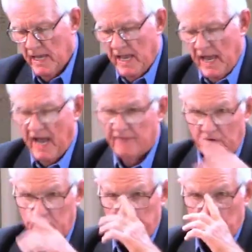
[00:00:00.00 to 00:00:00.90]
I've
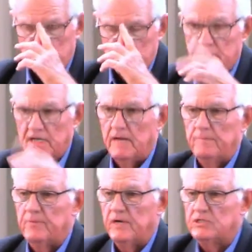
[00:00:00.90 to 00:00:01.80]
heard preachers get up
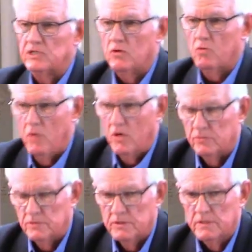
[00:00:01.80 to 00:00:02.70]
and preach and
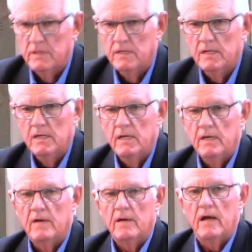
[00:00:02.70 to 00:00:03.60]
quote
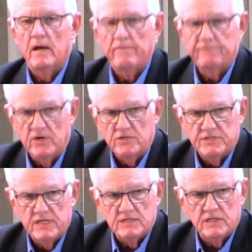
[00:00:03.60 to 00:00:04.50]
1
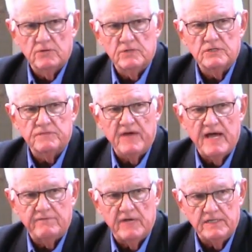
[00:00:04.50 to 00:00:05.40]
Thessalonians
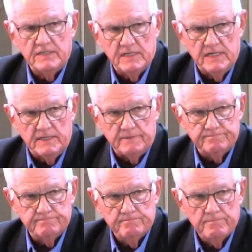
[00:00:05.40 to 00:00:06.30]
5:18,
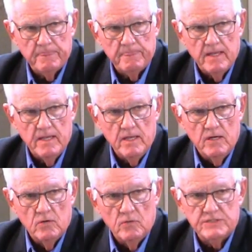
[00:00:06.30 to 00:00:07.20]

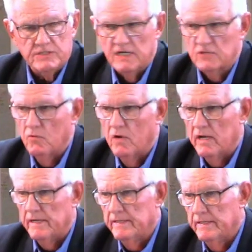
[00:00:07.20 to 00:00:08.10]
which says
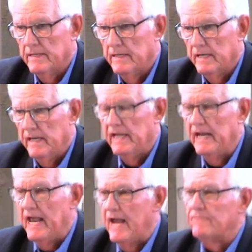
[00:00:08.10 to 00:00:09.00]
what? In
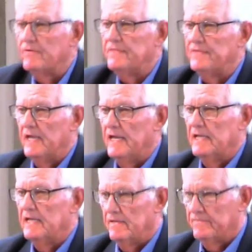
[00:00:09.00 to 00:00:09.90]

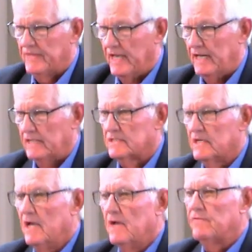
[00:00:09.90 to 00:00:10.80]
everything give thanks,
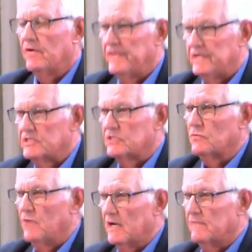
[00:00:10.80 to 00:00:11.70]
for this is the
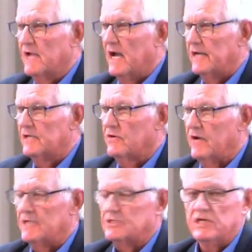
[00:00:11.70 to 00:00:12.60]
will of God in
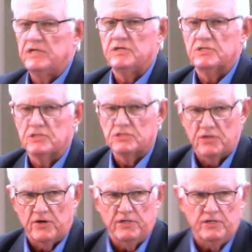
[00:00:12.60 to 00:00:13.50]
Christ Jesus
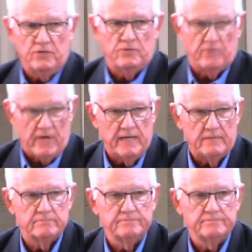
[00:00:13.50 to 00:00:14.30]
concerning you, right?